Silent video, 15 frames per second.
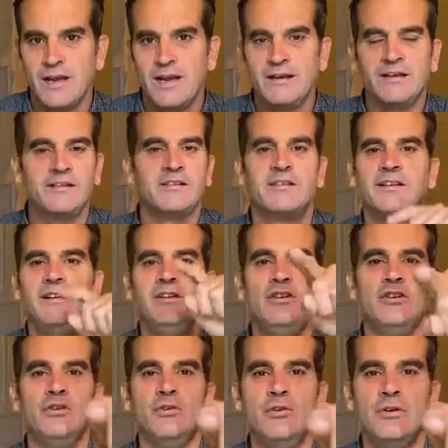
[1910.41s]
He doesn't see
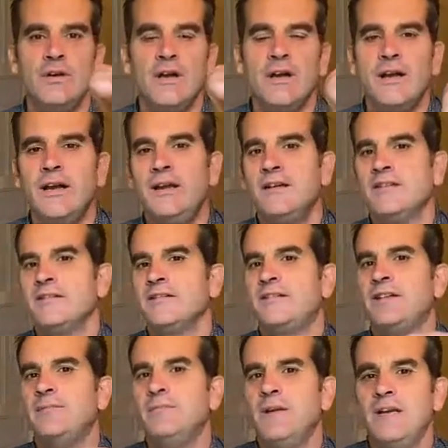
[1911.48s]
you he doesn't
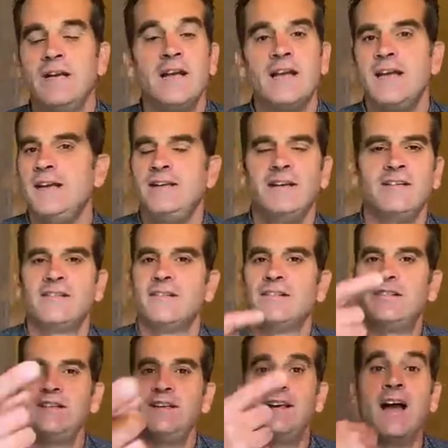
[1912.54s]
see me. He
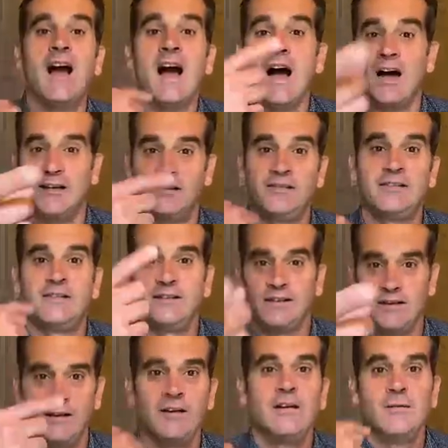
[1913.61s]
doesn't see us,
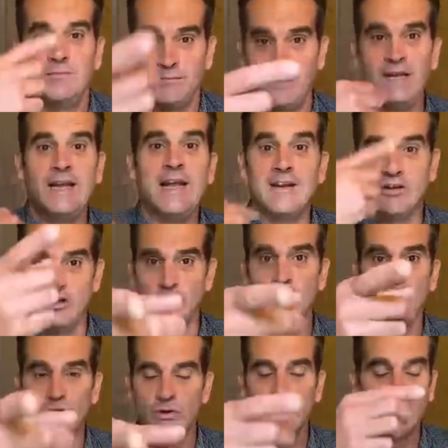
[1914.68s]
me and
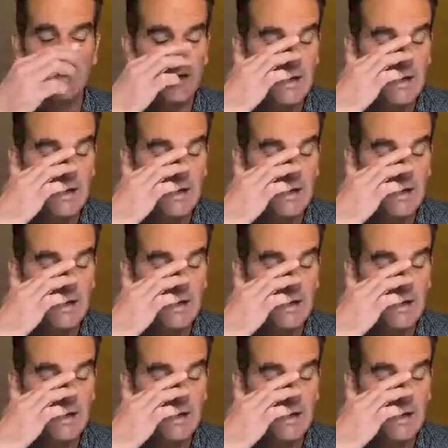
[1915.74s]
you.